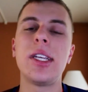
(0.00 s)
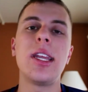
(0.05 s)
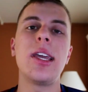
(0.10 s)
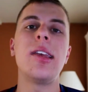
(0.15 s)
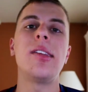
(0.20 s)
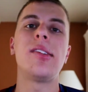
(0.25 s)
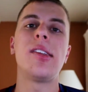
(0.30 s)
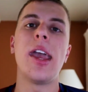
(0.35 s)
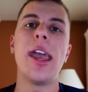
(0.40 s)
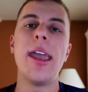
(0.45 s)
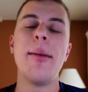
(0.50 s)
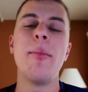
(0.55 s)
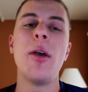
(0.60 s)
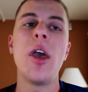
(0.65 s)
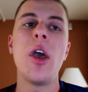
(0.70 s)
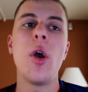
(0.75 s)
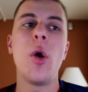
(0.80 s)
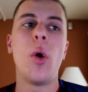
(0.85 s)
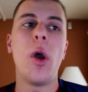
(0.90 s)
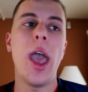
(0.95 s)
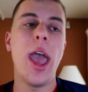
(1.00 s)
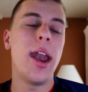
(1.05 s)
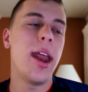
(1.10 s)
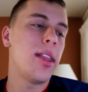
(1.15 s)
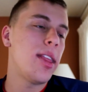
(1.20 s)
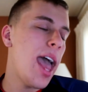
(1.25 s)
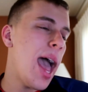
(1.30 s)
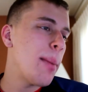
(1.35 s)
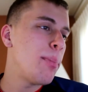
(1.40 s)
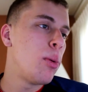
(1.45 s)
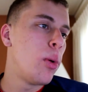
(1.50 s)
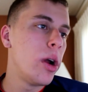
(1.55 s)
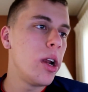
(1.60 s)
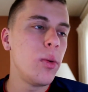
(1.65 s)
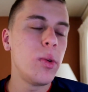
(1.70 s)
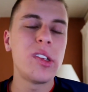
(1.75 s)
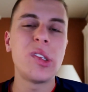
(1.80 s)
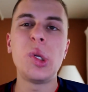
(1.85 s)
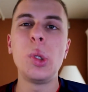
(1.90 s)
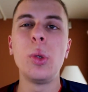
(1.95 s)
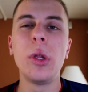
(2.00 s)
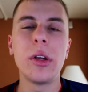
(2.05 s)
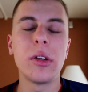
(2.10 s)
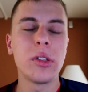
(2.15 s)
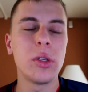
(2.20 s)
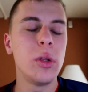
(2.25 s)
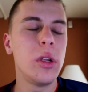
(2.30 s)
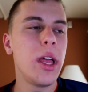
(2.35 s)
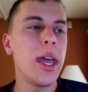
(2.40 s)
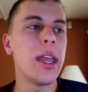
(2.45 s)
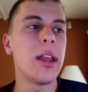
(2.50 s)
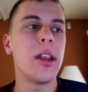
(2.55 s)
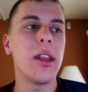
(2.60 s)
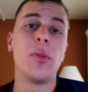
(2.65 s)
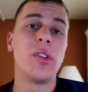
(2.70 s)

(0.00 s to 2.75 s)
today's game and at that point, it was too little too late.